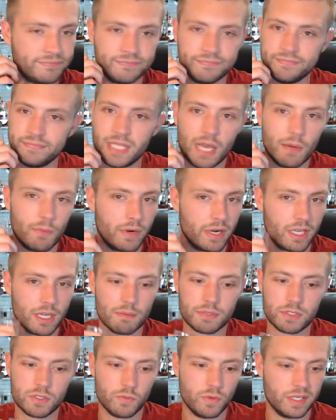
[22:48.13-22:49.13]
Not when it comes
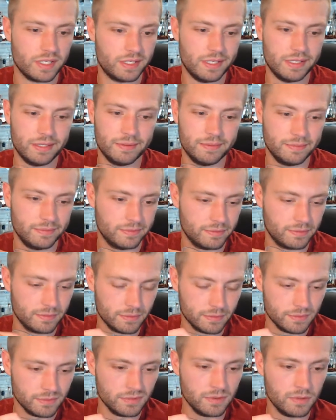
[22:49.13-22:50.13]
to whiskey.
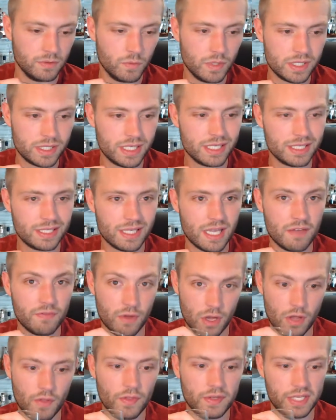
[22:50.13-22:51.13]
Whiskey is safe
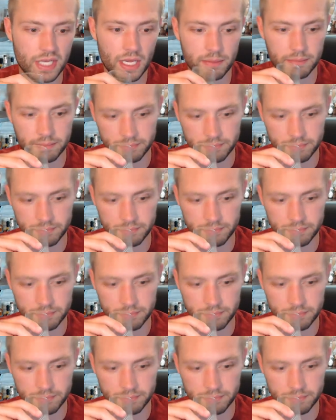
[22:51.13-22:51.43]
all the time.